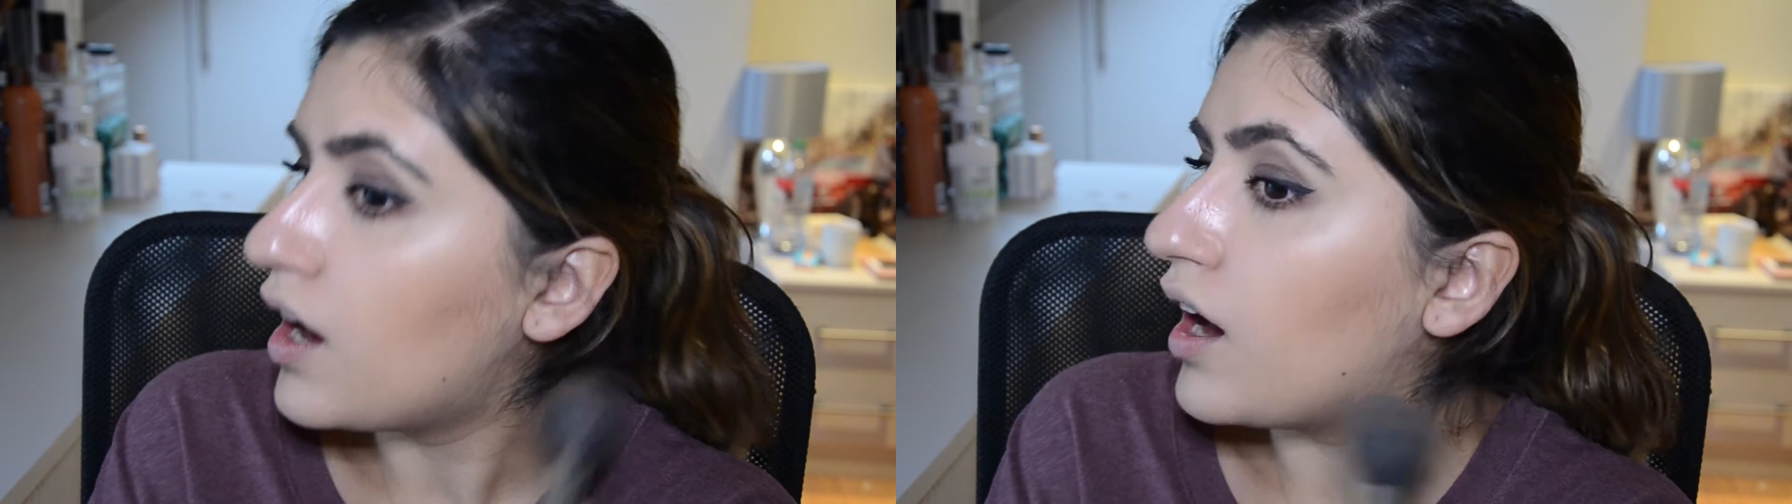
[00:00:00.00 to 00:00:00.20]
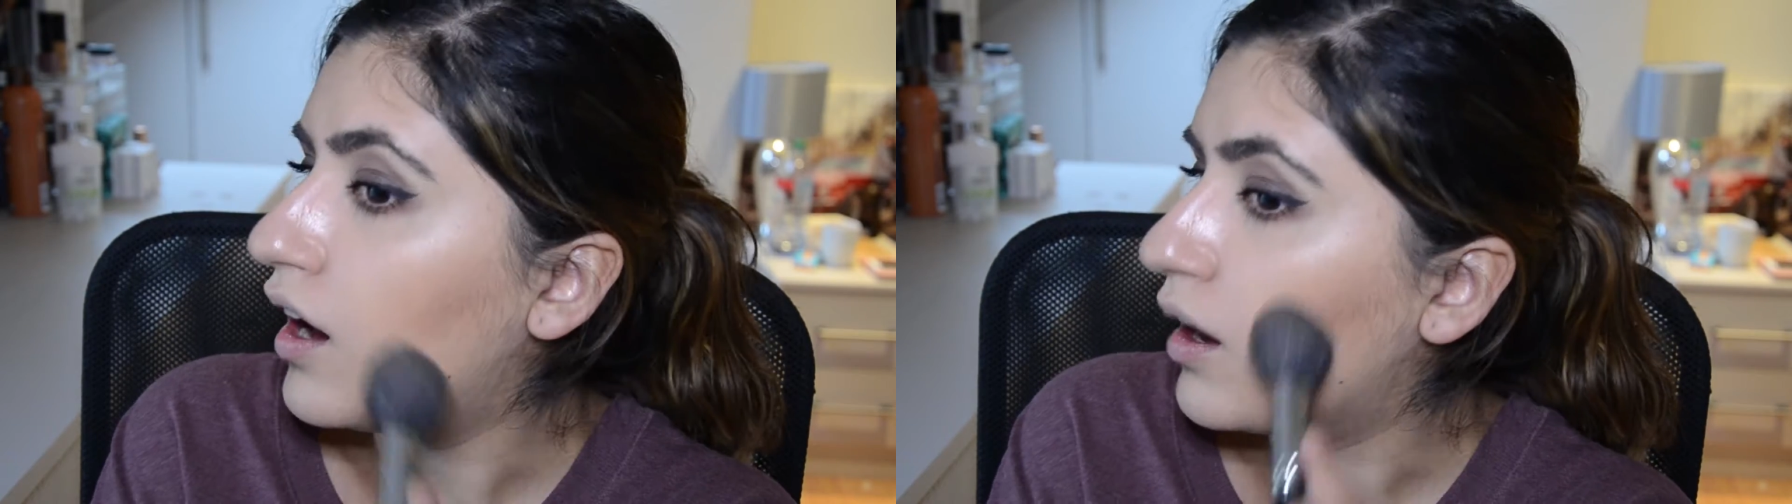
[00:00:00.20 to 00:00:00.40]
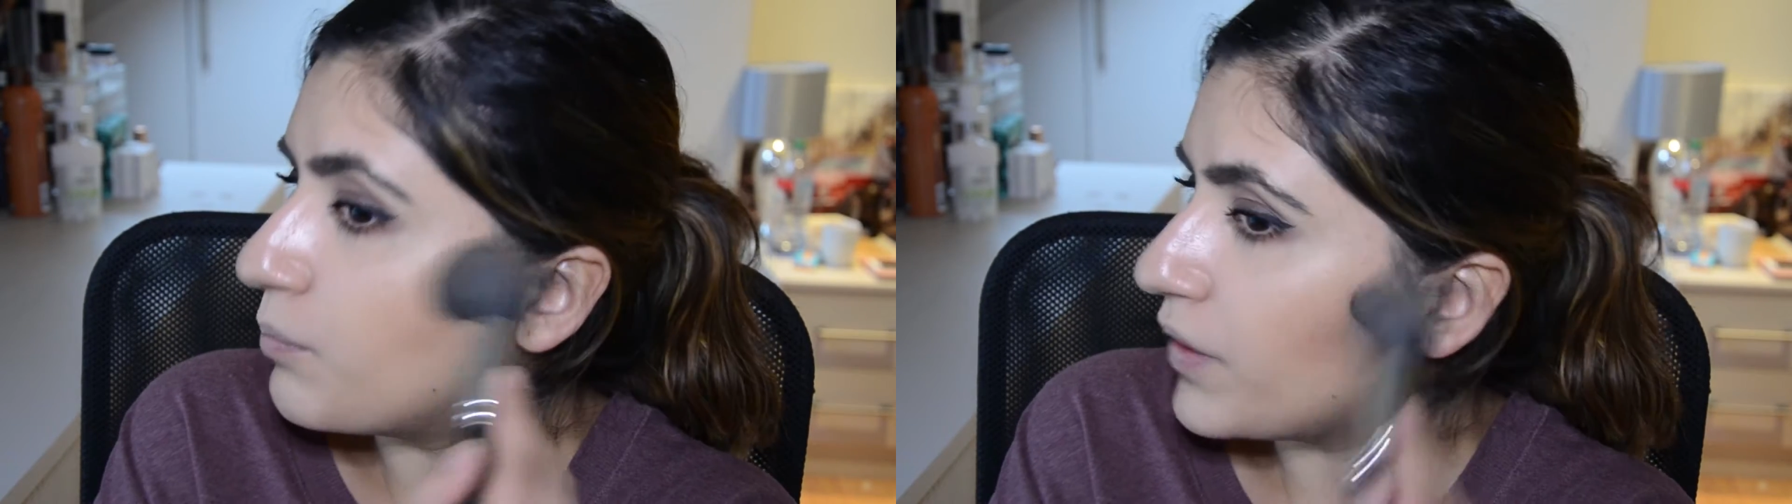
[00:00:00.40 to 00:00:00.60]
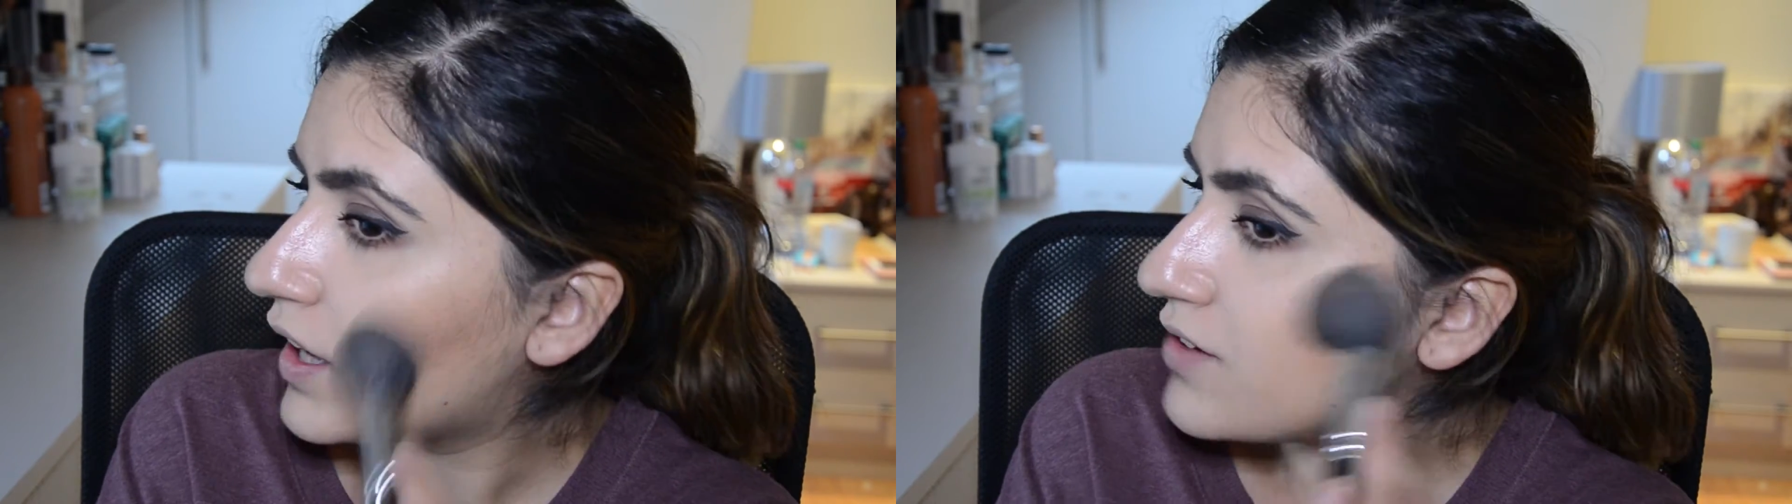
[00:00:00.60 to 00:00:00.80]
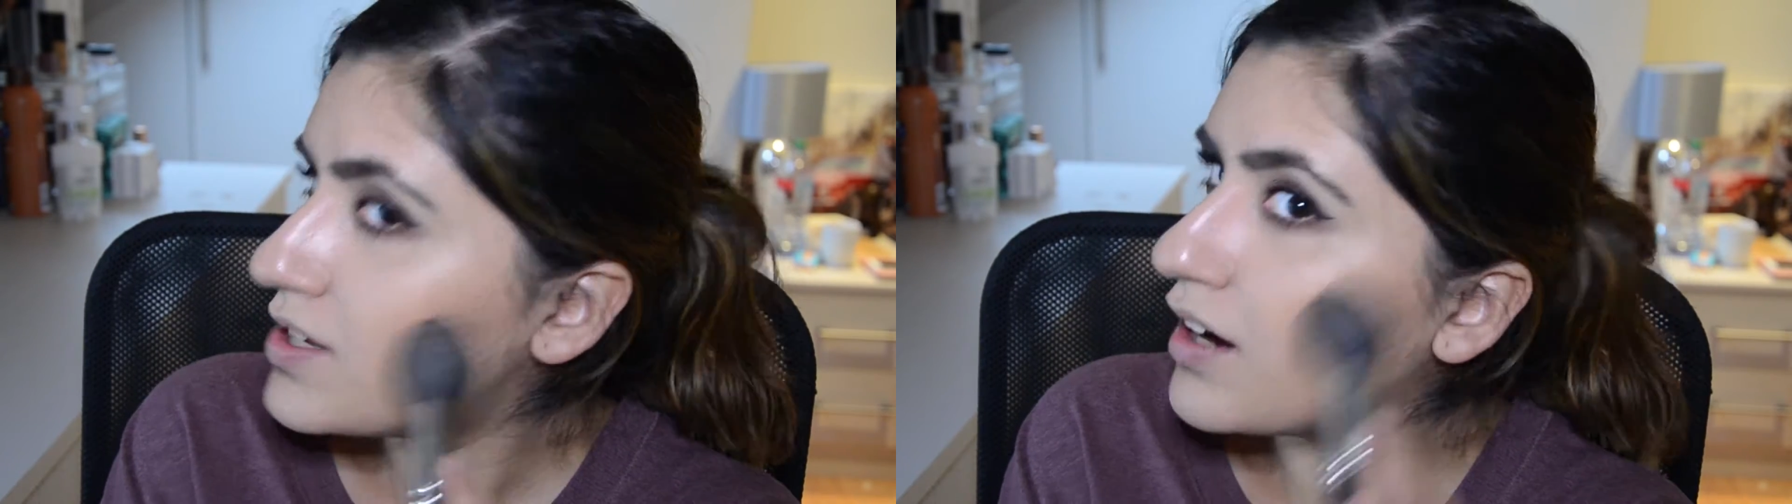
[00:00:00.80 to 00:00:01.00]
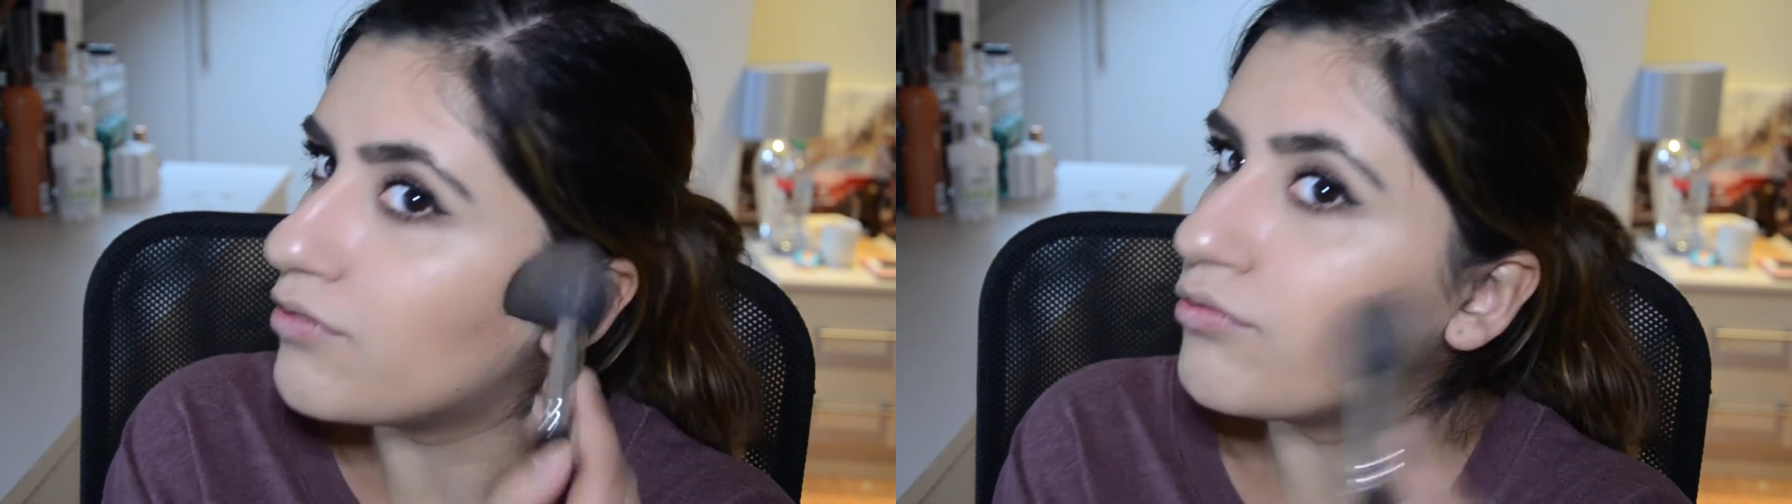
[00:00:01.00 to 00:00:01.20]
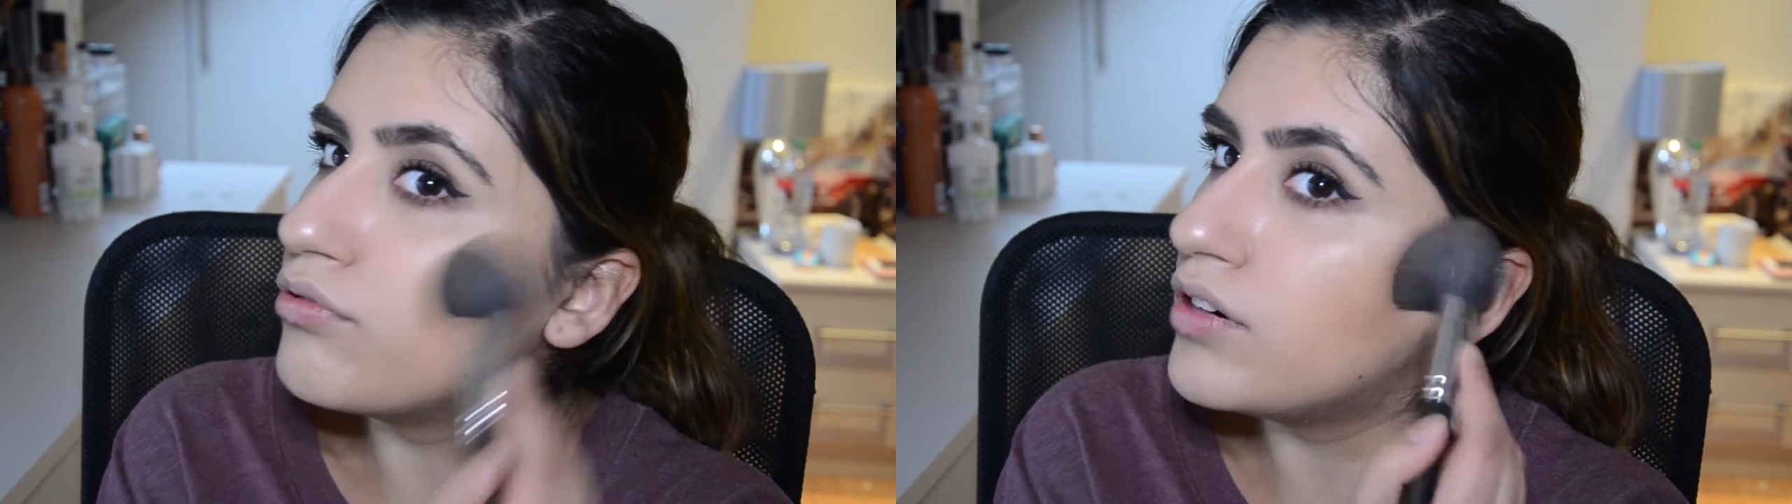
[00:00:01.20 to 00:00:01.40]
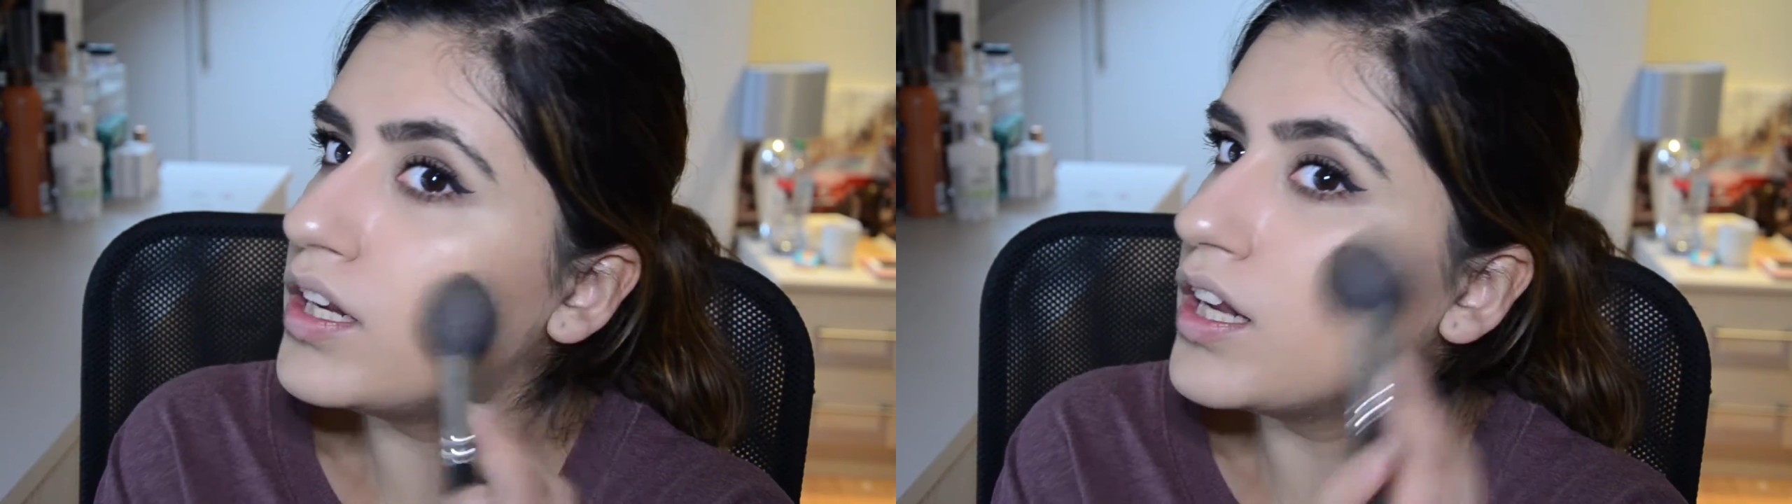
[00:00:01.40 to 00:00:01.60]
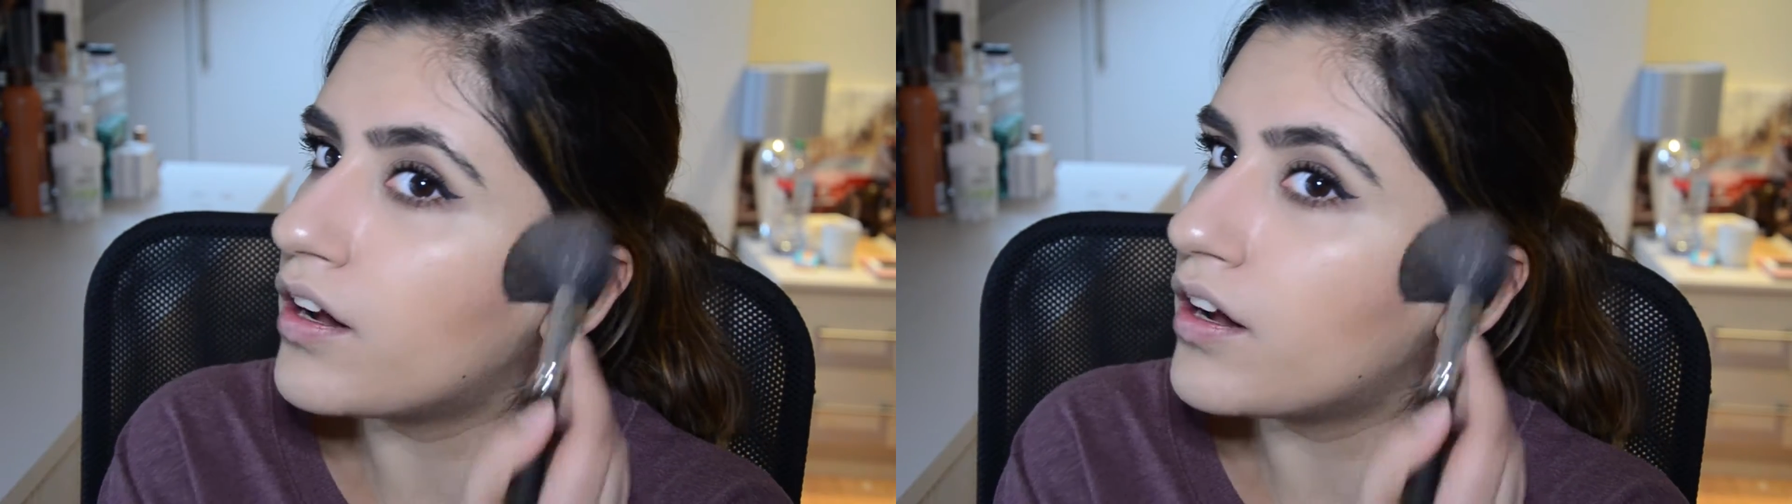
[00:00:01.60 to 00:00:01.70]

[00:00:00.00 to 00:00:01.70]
It gives it a really